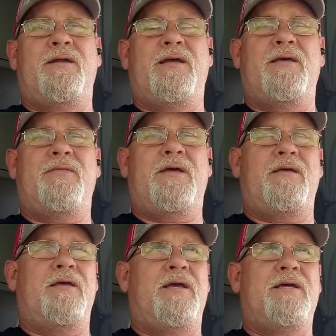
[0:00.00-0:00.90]

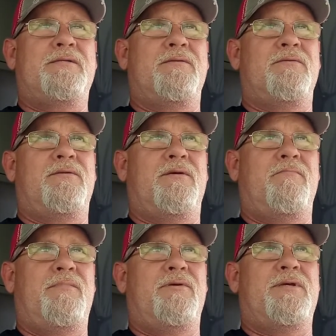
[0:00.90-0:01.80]
It hasn't
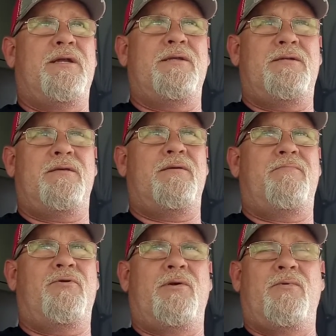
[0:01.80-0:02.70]
mutated to the
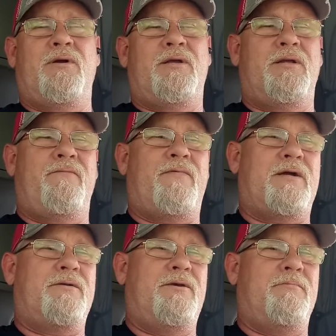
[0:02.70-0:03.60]
point where it can
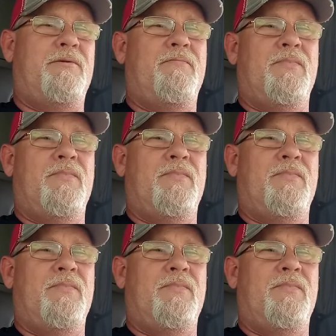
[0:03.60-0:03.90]
infect a human.